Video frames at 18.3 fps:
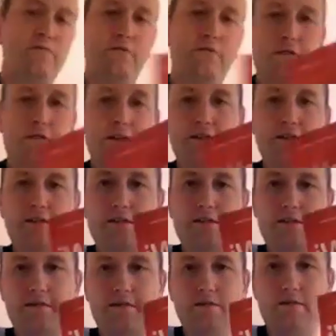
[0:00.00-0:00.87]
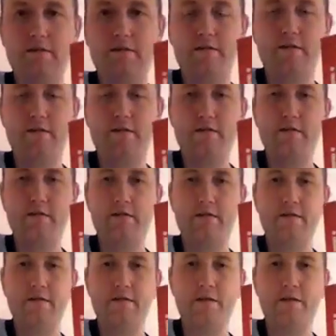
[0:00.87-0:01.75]
route, is
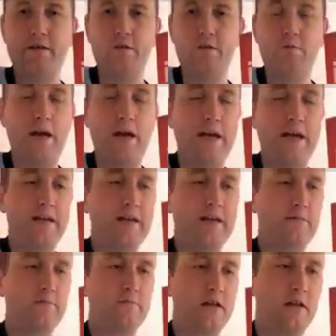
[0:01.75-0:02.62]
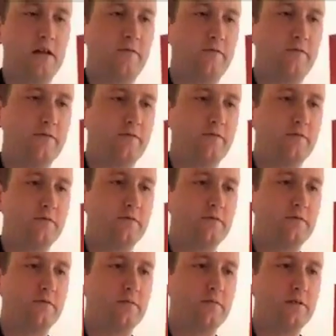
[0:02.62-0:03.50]
the Almighty himself,
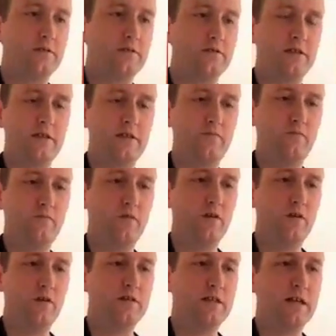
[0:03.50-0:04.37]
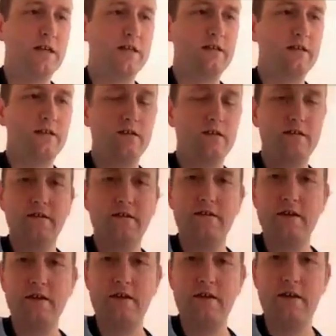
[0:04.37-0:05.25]
Mr. Stephen Wozniak.
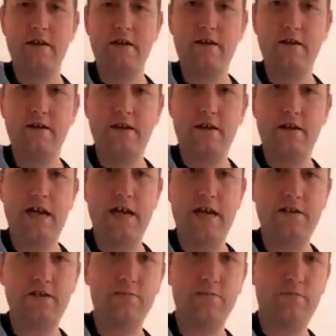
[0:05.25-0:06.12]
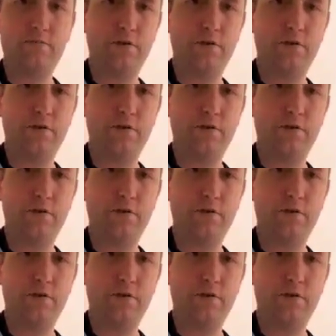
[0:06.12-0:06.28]
Excellent